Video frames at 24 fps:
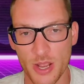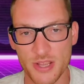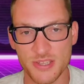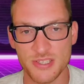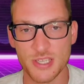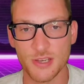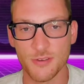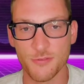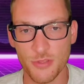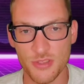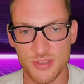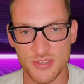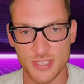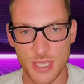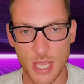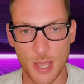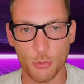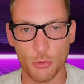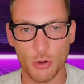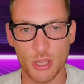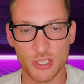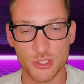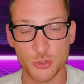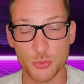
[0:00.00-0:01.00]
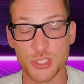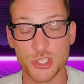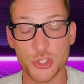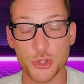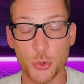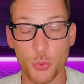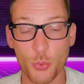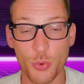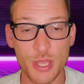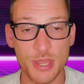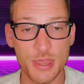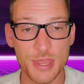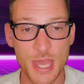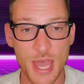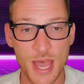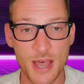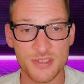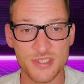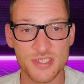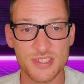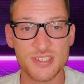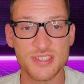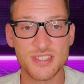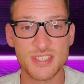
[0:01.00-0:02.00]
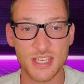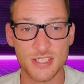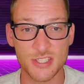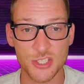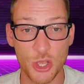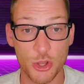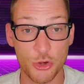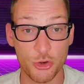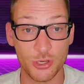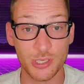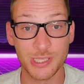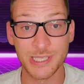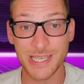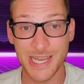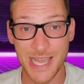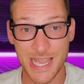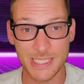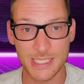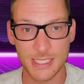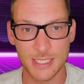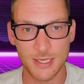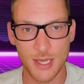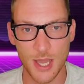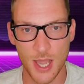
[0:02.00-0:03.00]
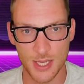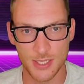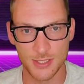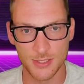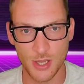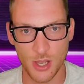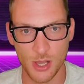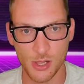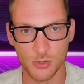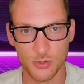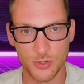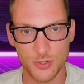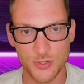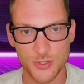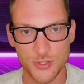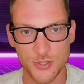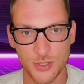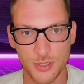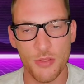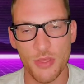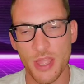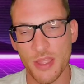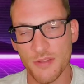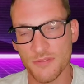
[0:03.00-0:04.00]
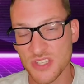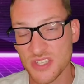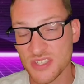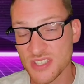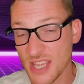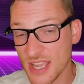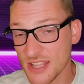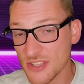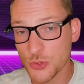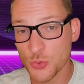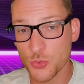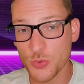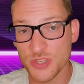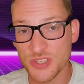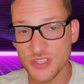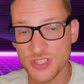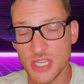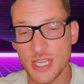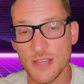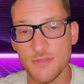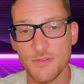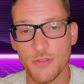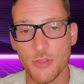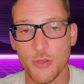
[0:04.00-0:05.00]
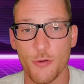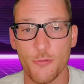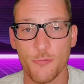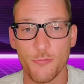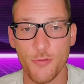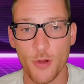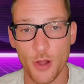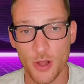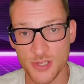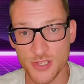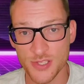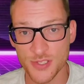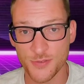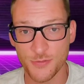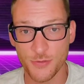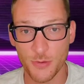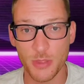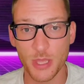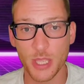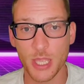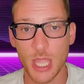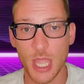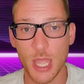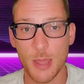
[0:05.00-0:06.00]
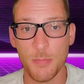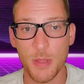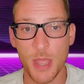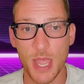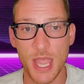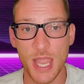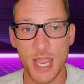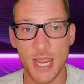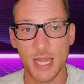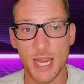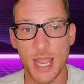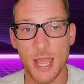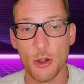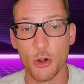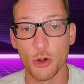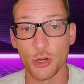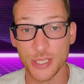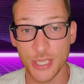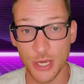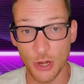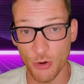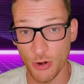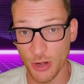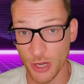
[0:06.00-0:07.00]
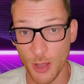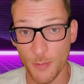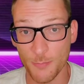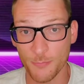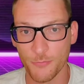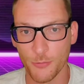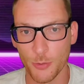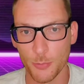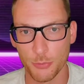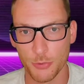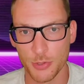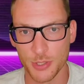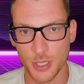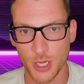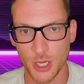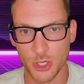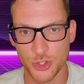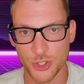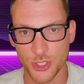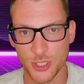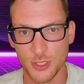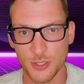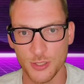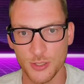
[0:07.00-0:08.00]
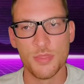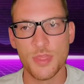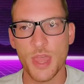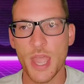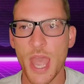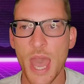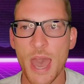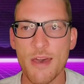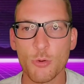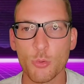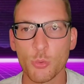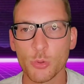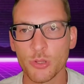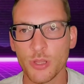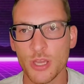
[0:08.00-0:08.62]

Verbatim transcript: pricing for the CyberX was $3,699. They have since received their funds from the campaign and are gearing up for production. They have a